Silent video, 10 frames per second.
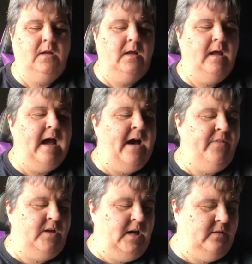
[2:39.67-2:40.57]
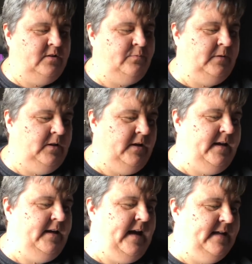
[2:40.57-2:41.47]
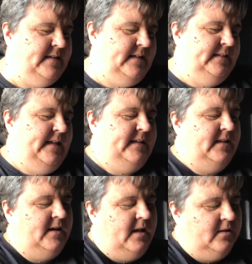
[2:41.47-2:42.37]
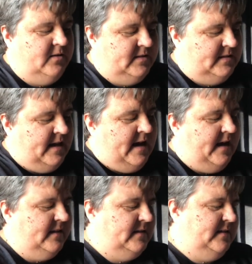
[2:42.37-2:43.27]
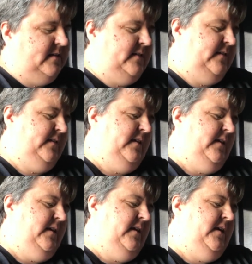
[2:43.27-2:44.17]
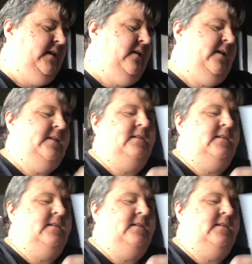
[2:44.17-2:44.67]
how the colors were looking. I didn't like the colors that... Okay, so